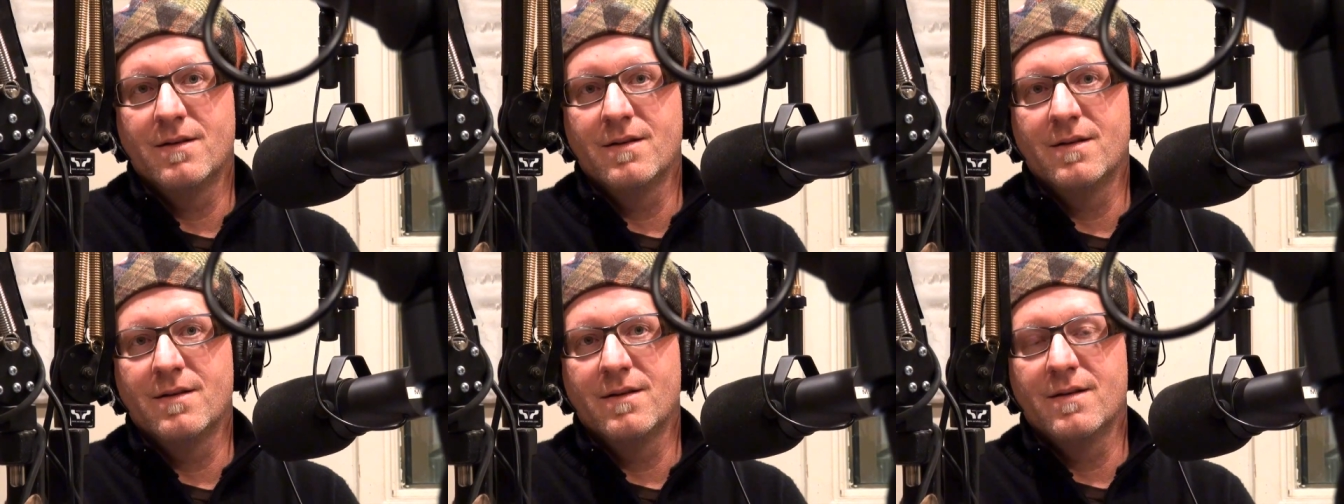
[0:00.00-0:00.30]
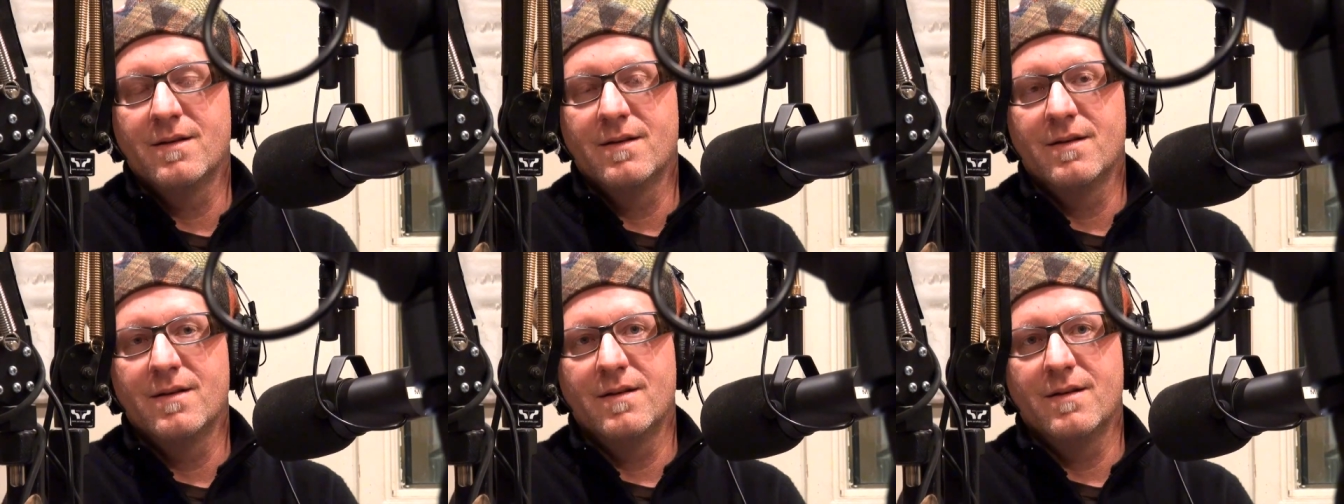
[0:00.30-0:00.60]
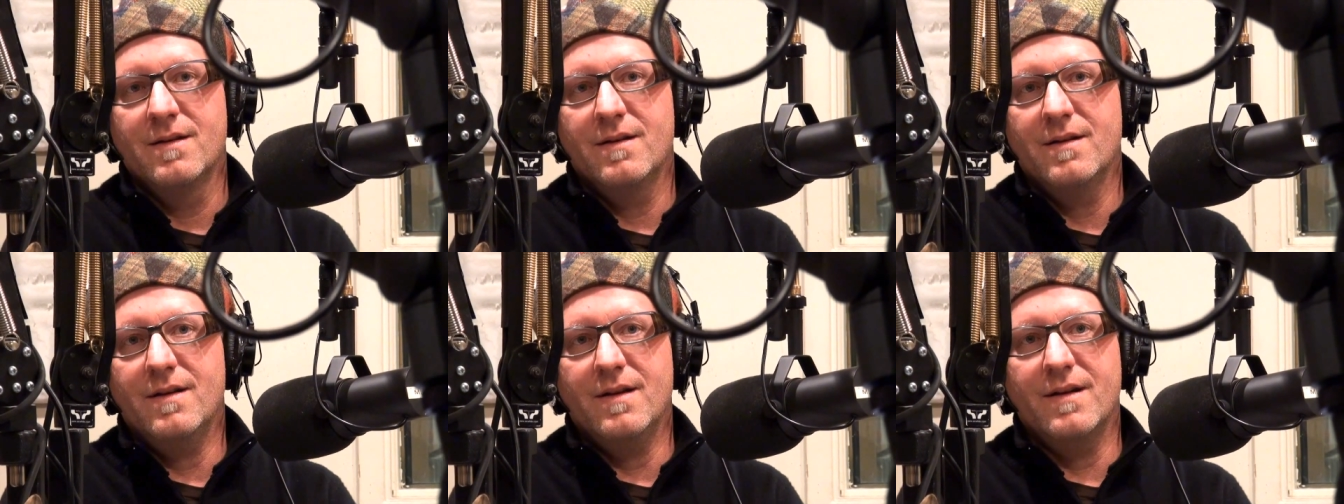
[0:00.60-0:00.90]
as they
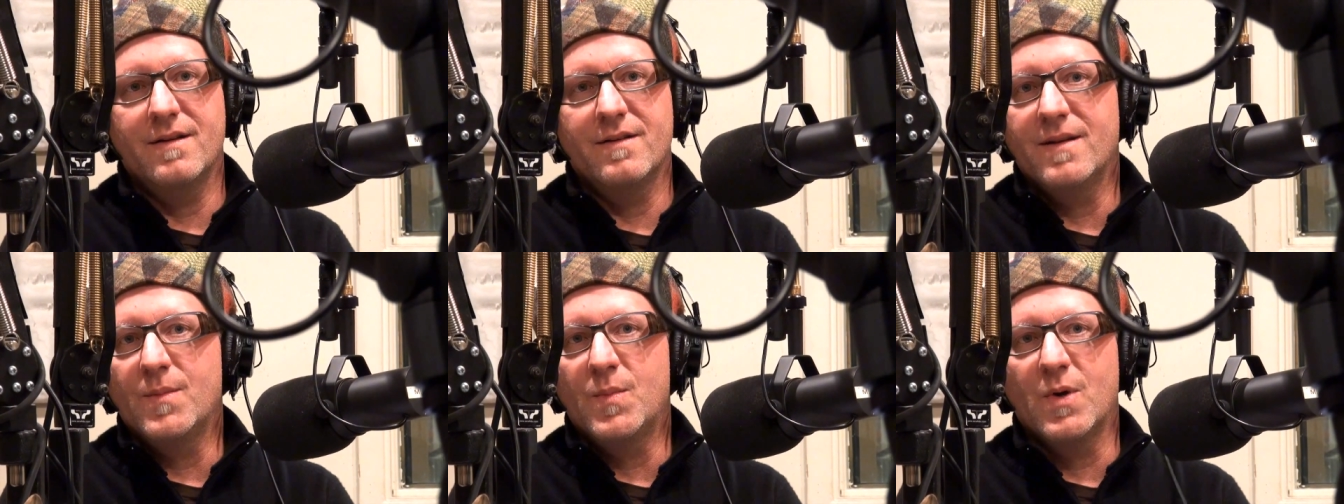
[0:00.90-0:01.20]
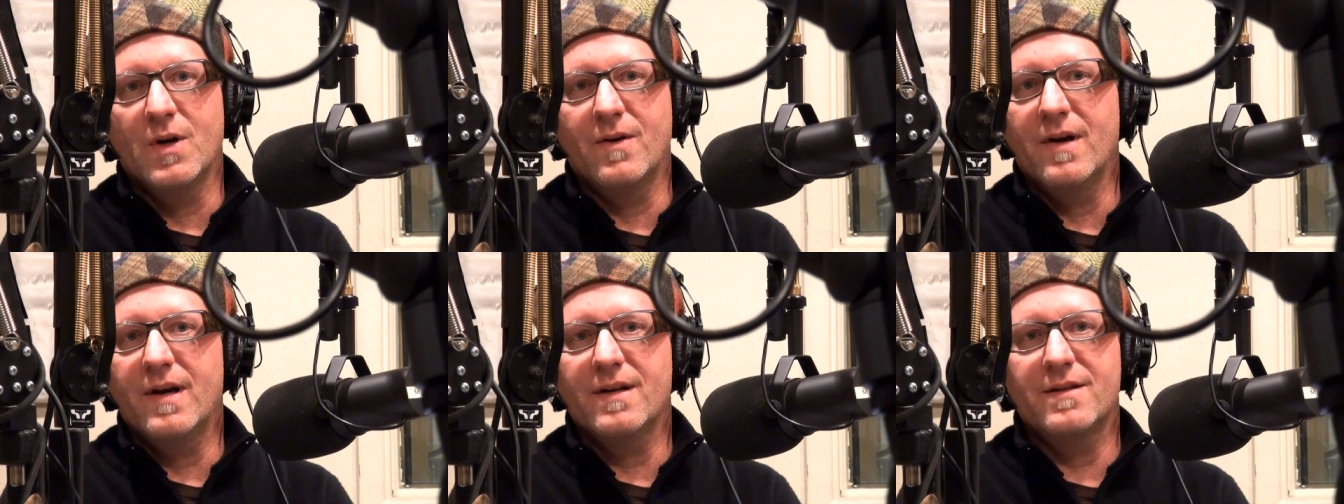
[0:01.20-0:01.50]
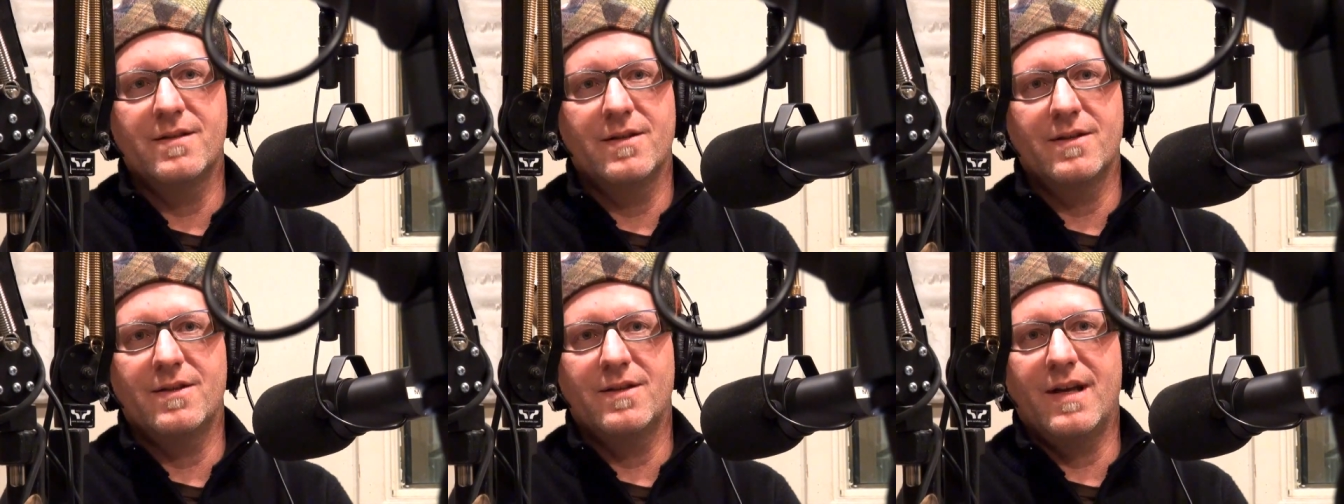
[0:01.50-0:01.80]
progress. As they
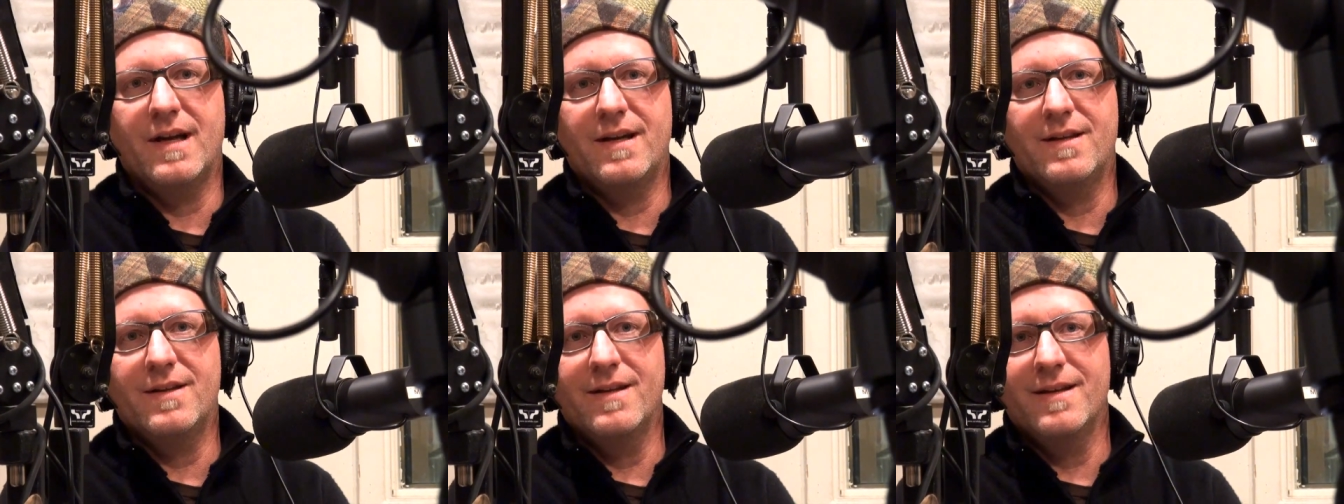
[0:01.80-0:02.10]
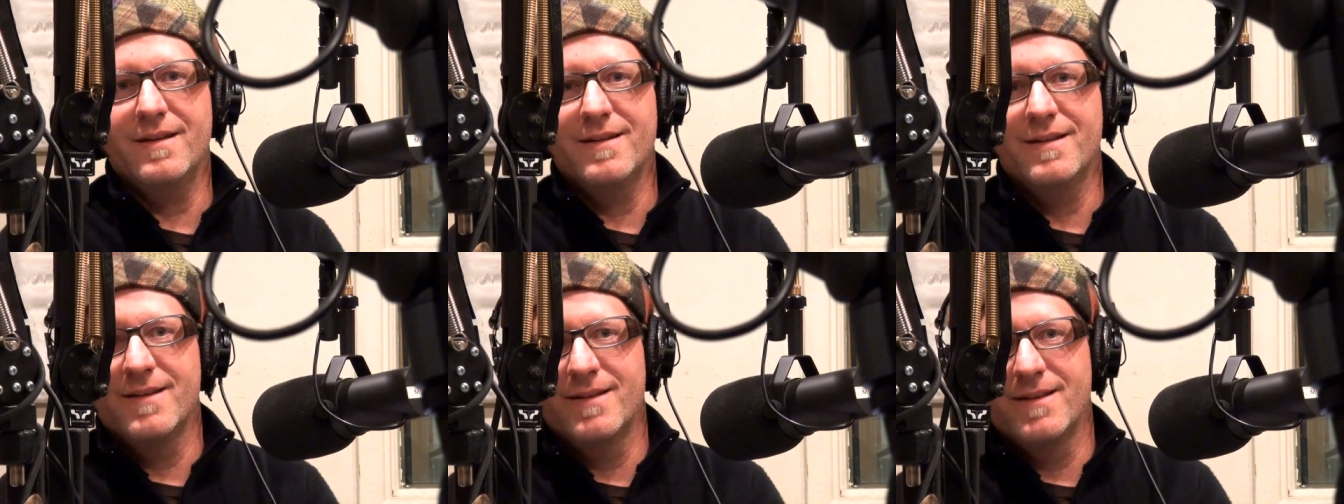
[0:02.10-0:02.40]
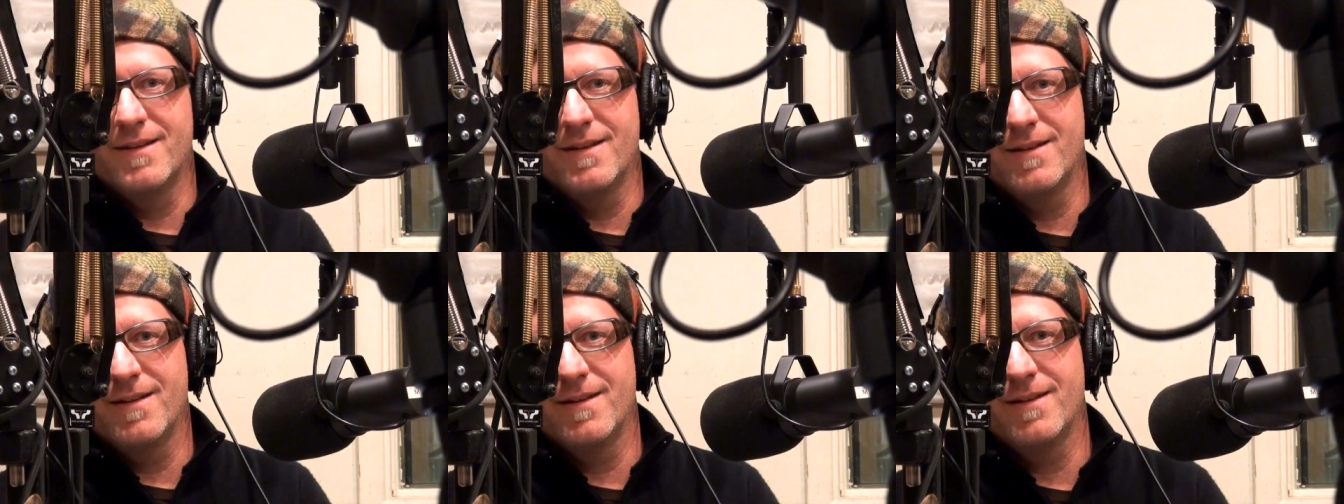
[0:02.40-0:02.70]
progress, exactly.
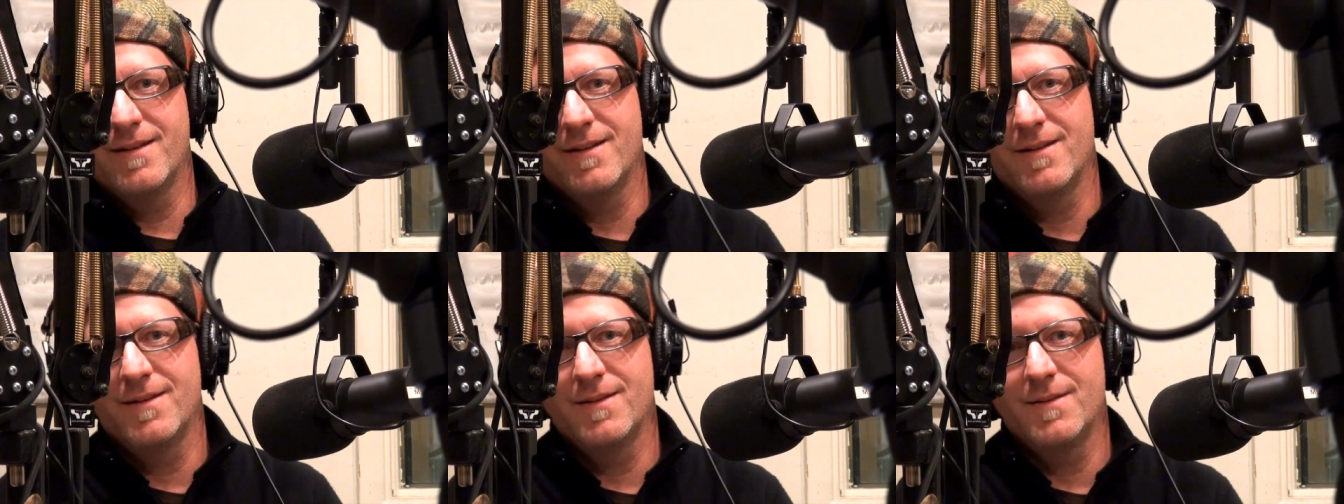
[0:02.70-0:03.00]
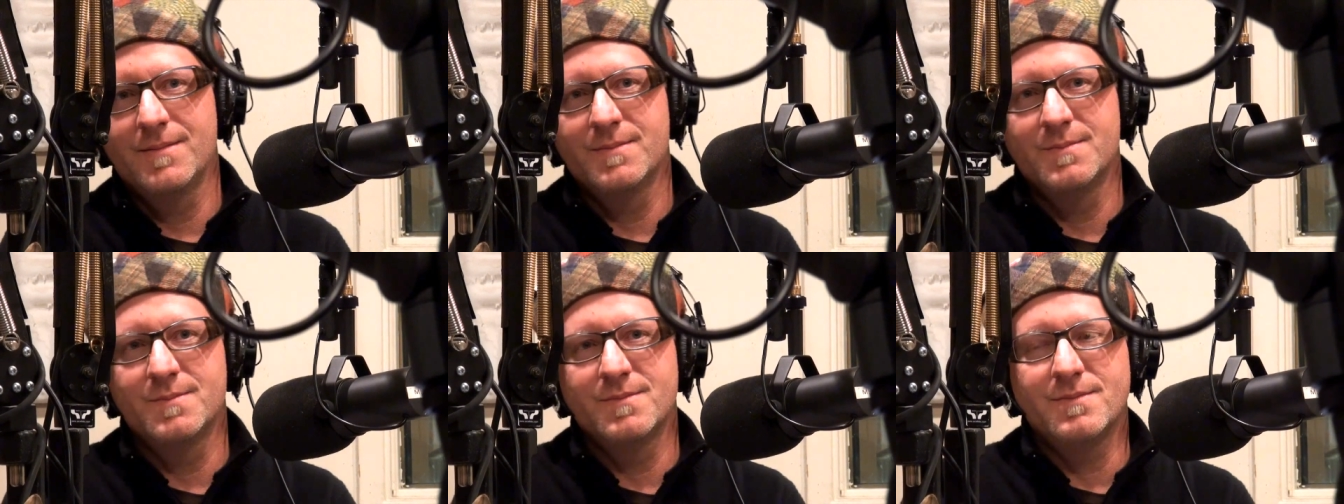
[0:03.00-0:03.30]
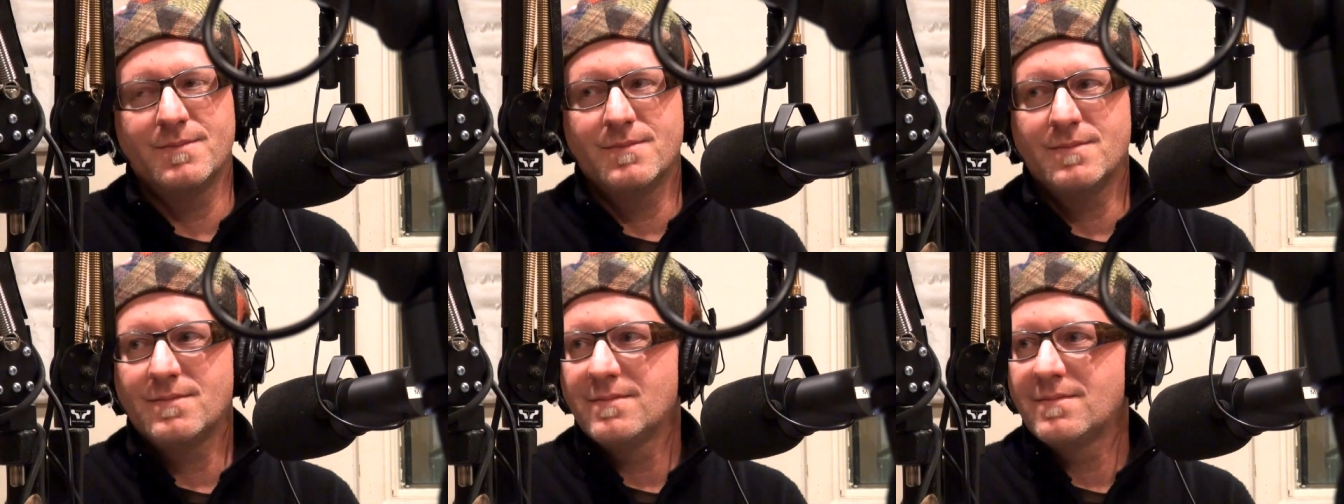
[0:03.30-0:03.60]
And by